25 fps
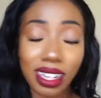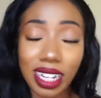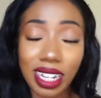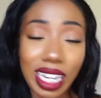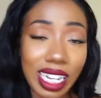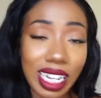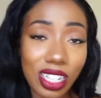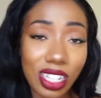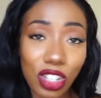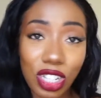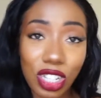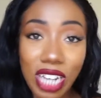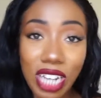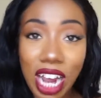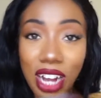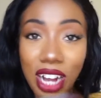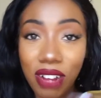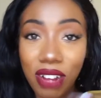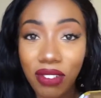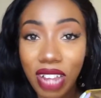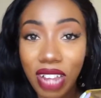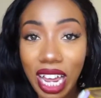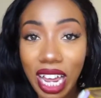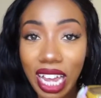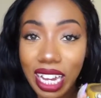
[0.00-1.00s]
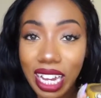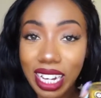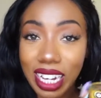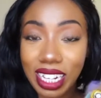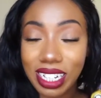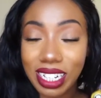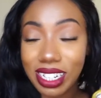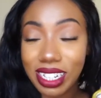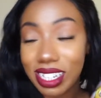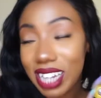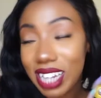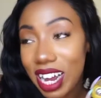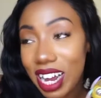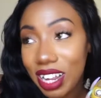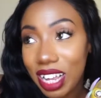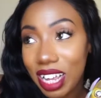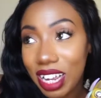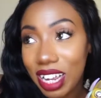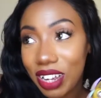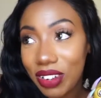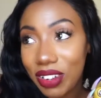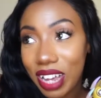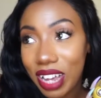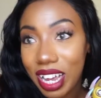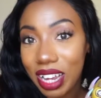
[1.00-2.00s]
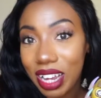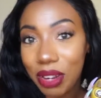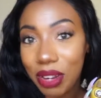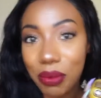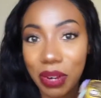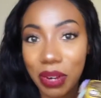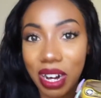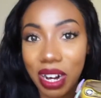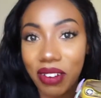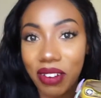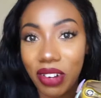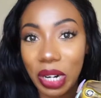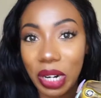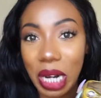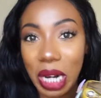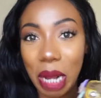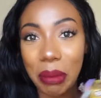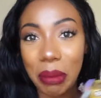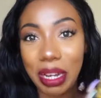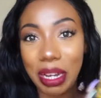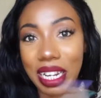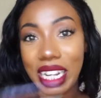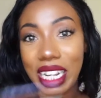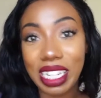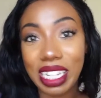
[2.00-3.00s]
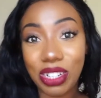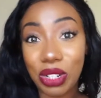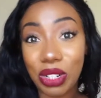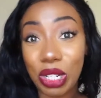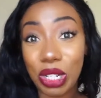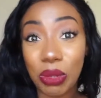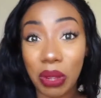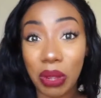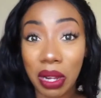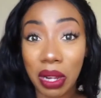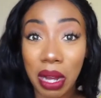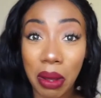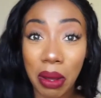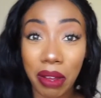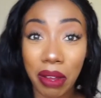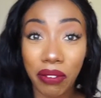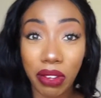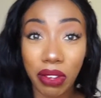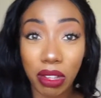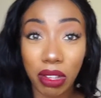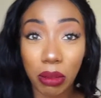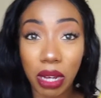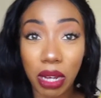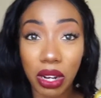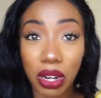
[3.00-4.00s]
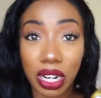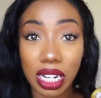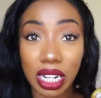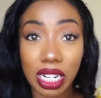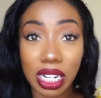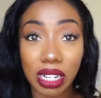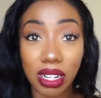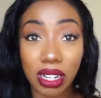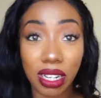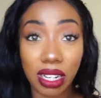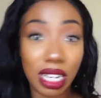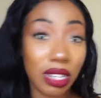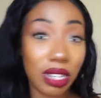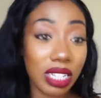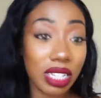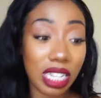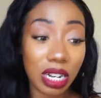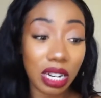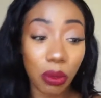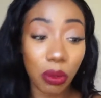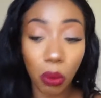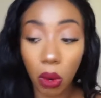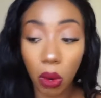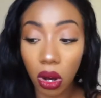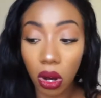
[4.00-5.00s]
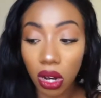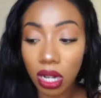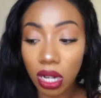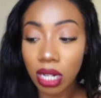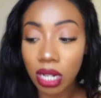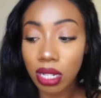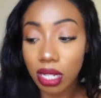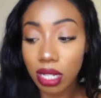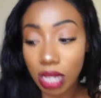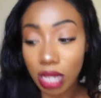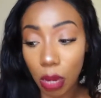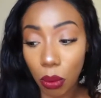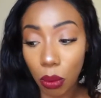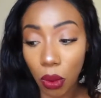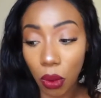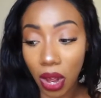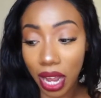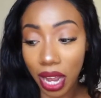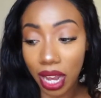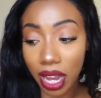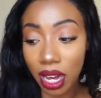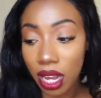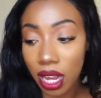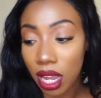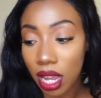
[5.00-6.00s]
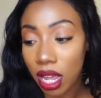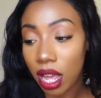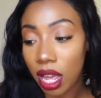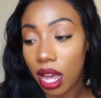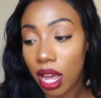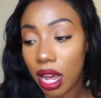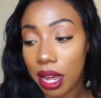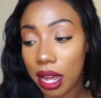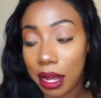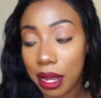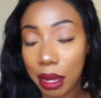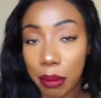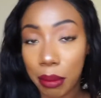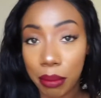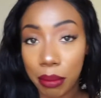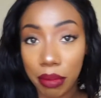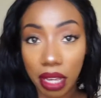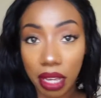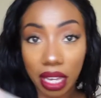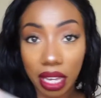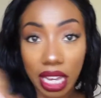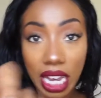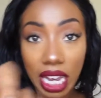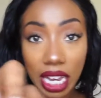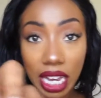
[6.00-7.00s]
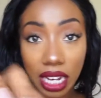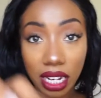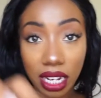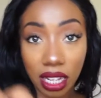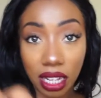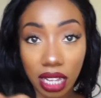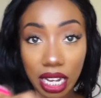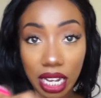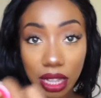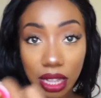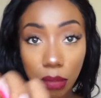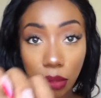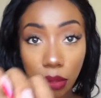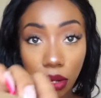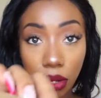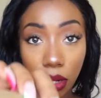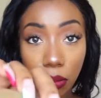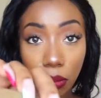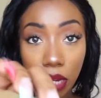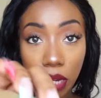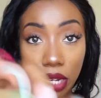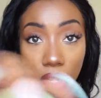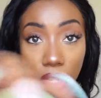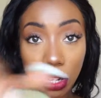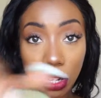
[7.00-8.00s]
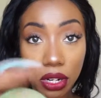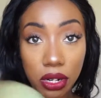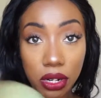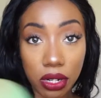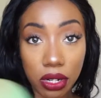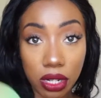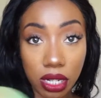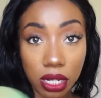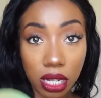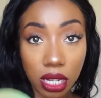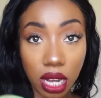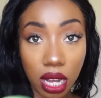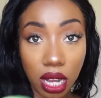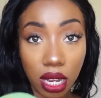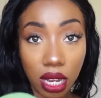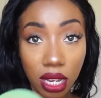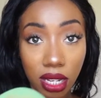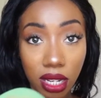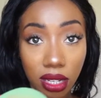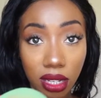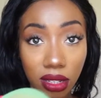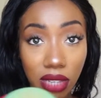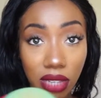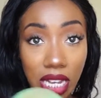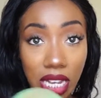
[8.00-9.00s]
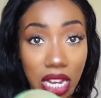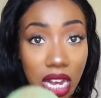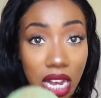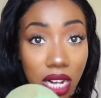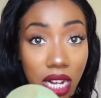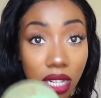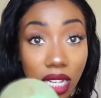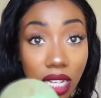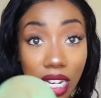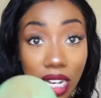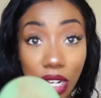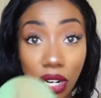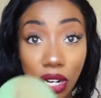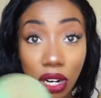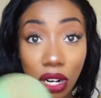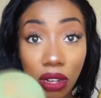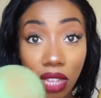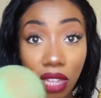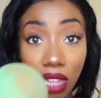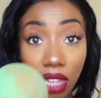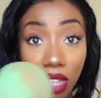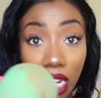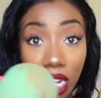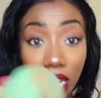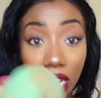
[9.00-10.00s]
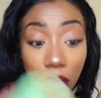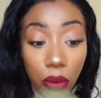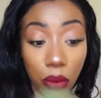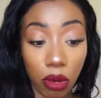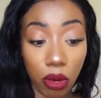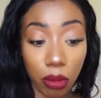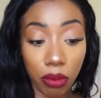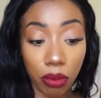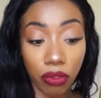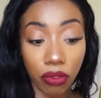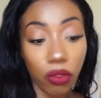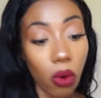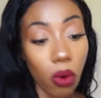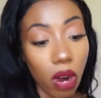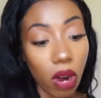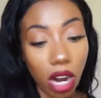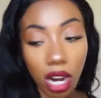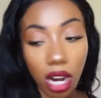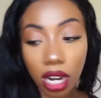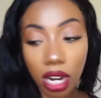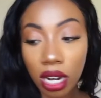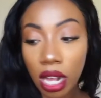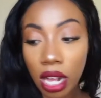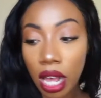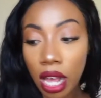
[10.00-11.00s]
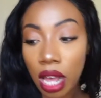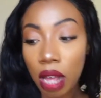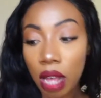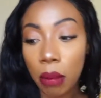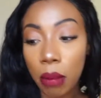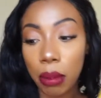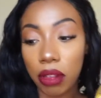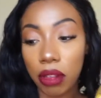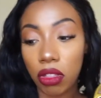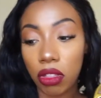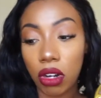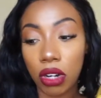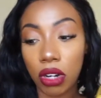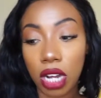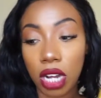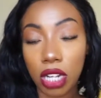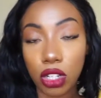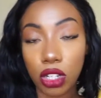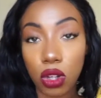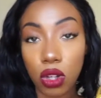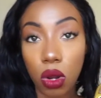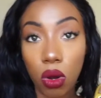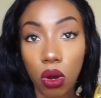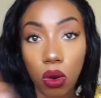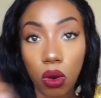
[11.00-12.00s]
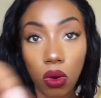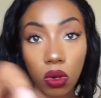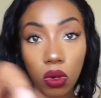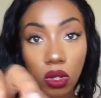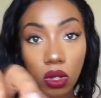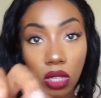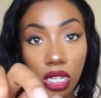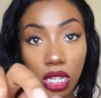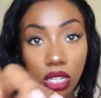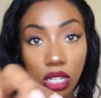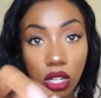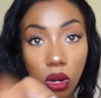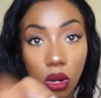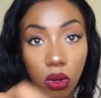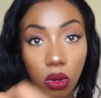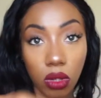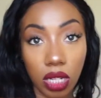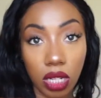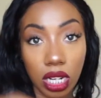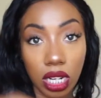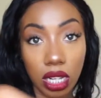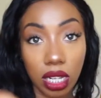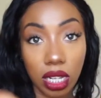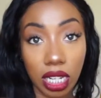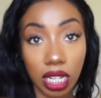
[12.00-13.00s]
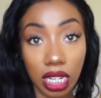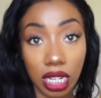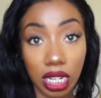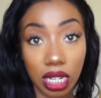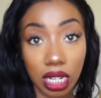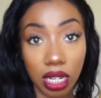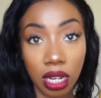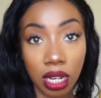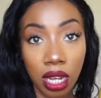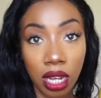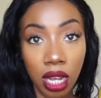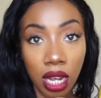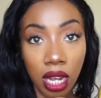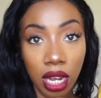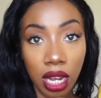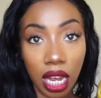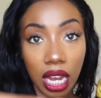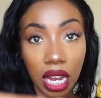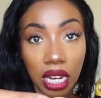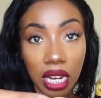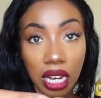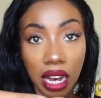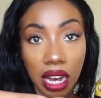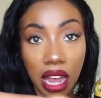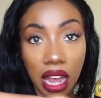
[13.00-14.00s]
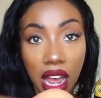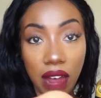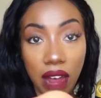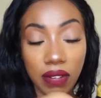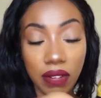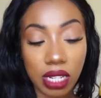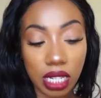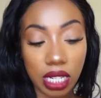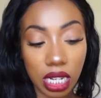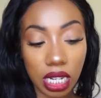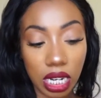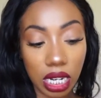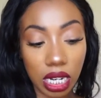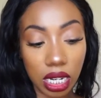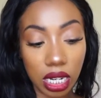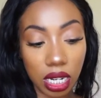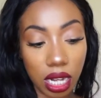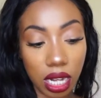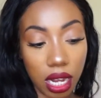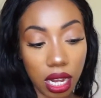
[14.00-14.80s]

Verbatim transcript: It's just kind of like, okay, whatever. I mean, that's just really how I feel about it. Did it work? Somewhat. Again, like the Beauty Blenders, they got cleaner than they were before, but they're not totally clean. And I have seen